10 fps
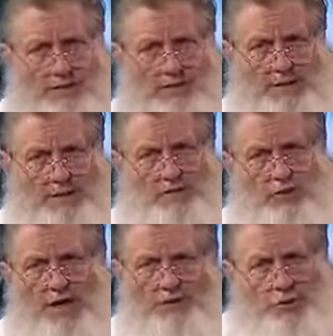especially
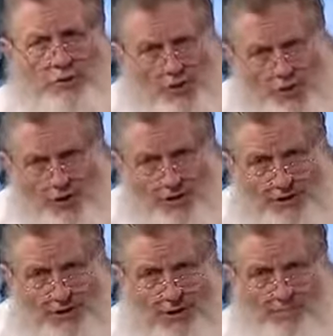trying to
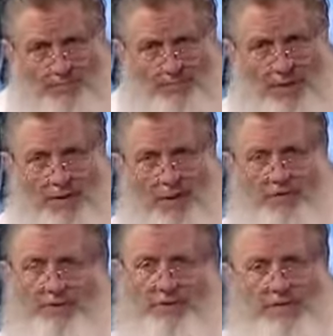encourage them,
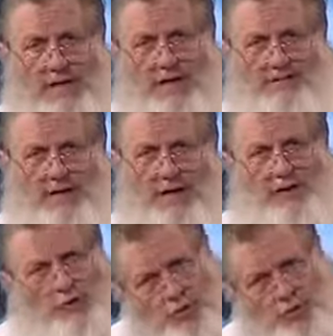for the sake of
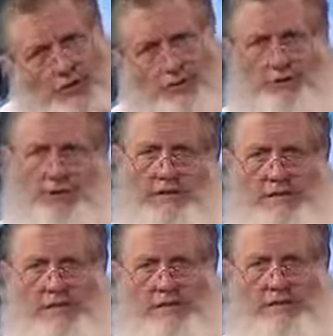Allah, do these good
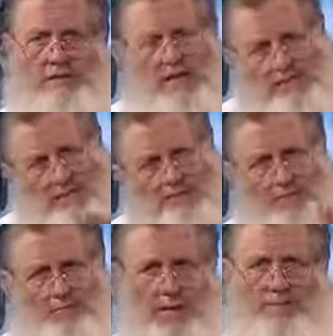deeds. Even
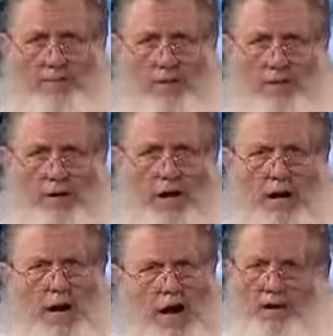if the people
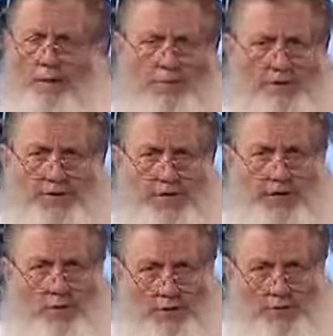are not
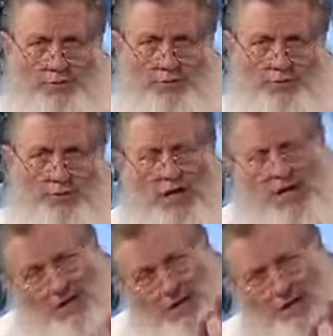appreciating what you do,
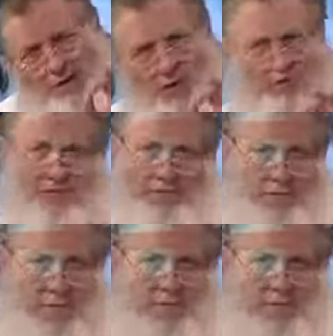you didn't do it for the